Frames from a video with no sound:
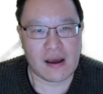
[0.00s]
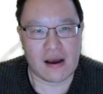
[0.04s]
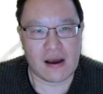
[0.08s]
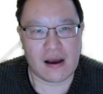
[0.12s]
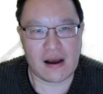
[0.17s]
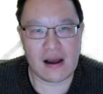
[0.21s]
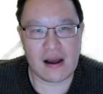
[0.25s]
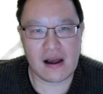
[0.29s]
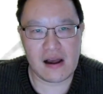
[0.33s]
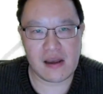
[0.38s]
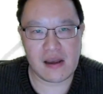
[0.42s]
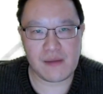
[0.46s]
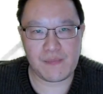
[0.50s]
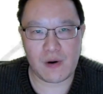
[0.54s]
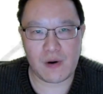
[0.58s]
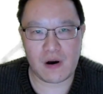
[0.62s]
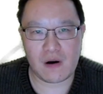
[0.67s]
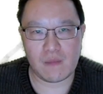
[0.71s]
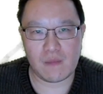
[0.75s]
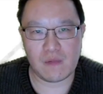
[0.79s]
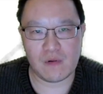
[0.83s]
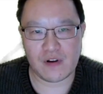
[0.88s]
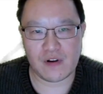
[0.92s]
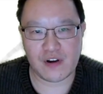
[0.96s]
I
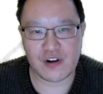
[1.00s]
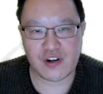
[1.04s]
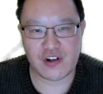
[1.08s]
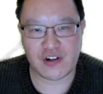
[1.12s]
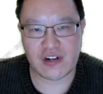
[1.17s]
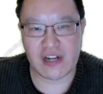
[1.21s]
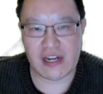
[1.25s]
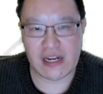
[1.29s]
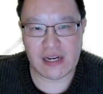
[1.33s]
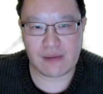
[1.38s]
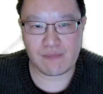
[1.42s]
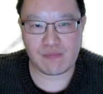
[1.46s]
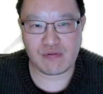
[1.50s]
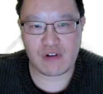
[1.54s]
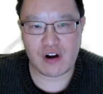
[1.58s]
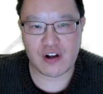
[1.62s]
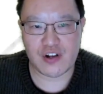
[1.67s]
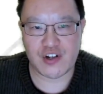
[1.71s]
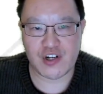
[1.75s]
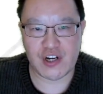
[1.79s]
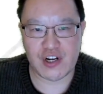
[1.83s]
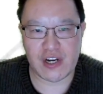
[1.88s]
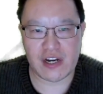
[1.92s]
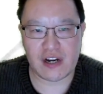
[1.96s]
published a
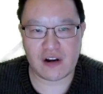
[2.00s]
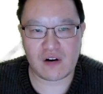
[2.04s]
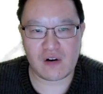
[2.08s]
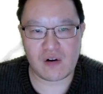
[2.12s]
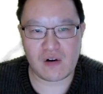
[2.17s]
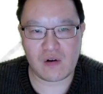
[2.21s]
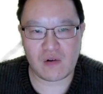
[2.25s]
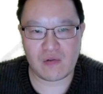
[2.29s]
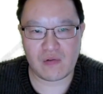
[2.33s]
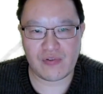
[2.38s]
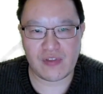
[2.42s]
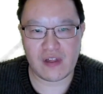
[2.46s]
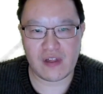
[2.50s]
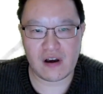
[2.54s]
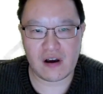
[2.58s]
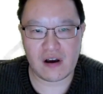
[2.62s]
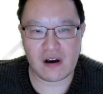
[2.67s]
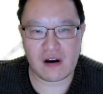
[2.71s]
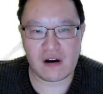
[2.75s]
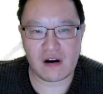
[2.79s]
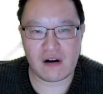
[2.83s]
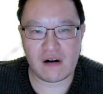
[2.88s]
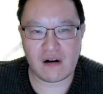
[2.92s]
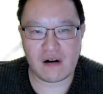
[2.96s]
project called
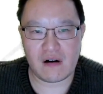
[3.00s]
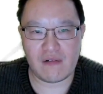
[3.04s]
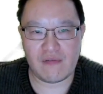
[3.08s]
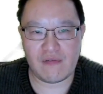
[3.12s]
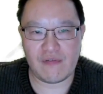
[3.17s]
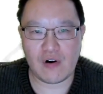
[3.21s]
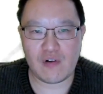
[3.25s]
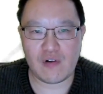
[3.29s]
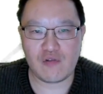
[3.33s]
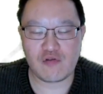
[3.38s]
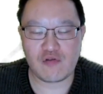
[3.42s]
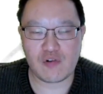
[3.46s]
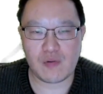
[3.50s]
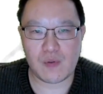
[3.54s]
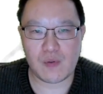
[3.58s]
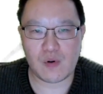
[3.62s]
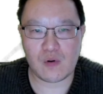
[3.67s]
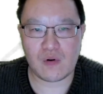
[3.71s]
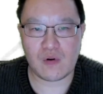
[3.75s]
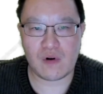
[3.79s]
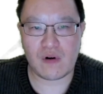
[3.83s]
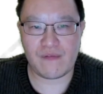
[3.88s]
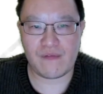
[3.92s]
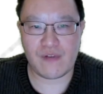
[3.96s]
the
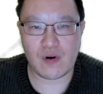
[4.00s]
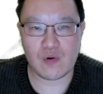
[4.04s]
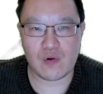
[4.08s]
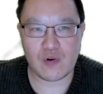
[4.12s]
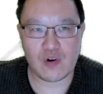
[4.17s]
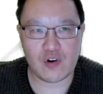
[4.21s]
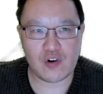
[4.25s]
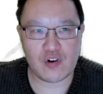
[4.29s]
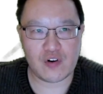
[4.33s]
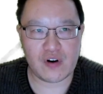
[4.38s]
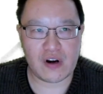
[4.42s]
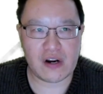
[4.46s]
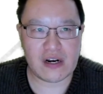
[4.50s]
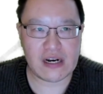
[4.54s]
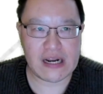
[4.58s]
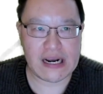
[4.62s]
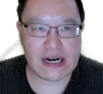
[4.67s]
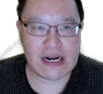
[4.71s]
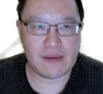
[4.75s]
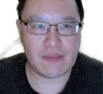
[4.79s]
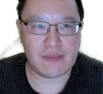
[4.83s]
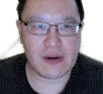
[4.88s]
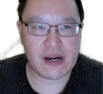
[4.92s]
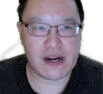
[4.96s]
Vulnerable Voter
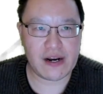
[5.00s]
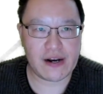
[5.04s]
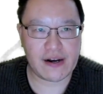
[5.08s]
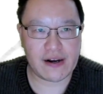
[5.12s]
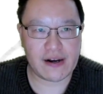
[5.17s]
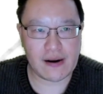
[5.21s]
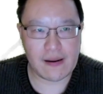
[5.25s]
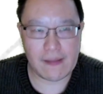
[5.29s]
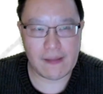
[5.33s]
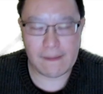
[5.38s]
Database.